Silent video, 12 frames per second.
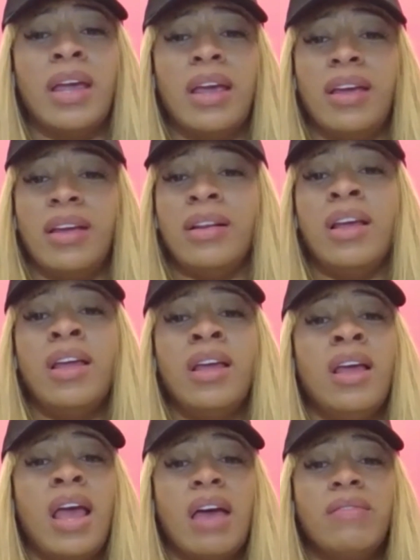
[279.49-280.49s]
And
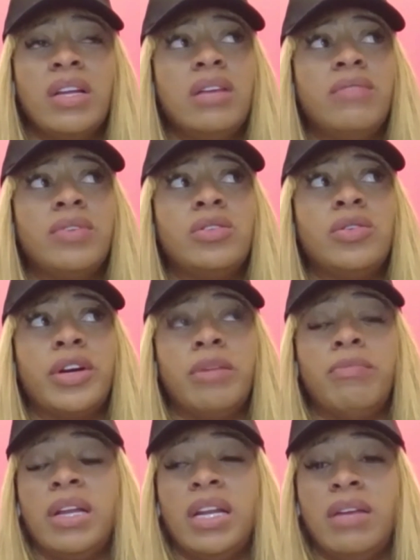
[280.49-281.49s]
having an inventory,
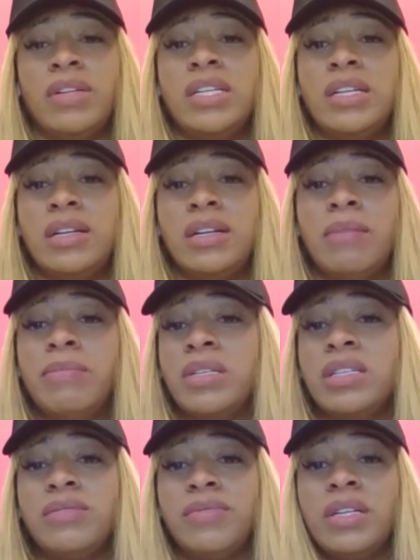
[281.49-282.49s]
being able to see the
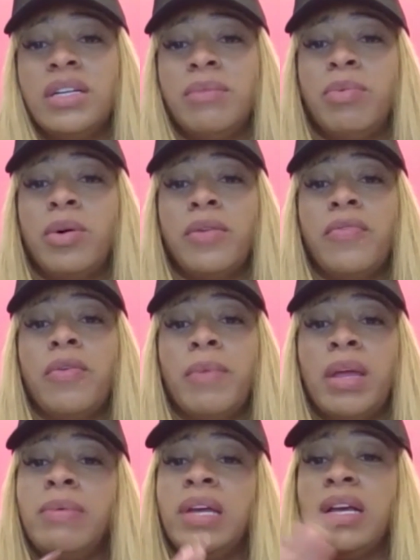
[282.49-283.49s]
numbers is really important for
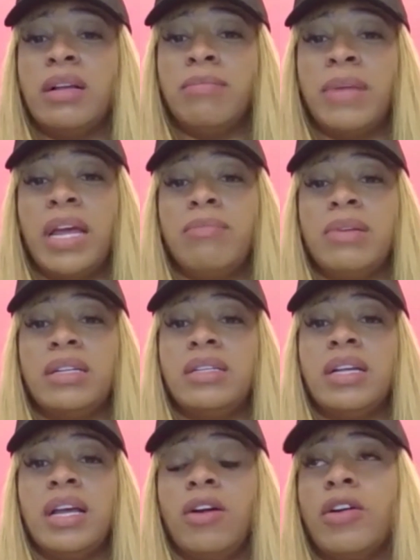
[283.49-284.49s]
me because I'm able to
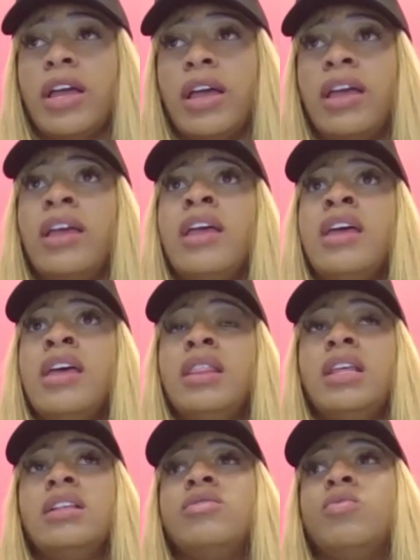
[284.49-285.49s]
say, okay,
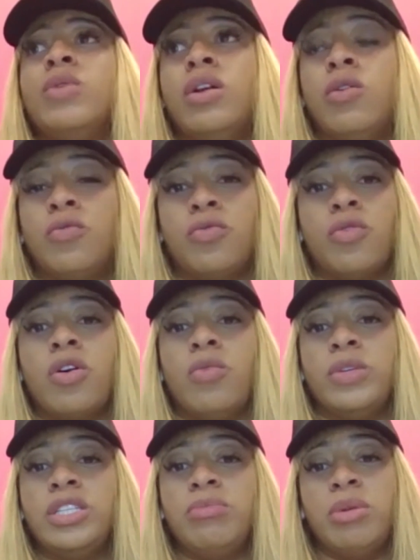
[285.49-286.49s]
this is what overall
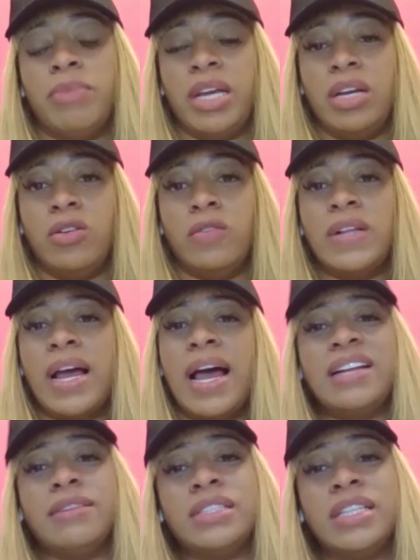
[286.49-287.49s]
we should be making off the
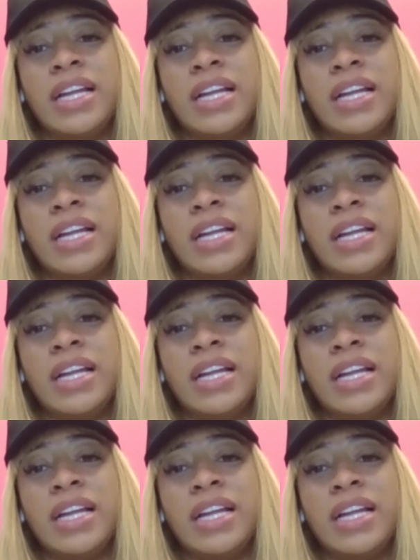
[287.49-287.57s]
items.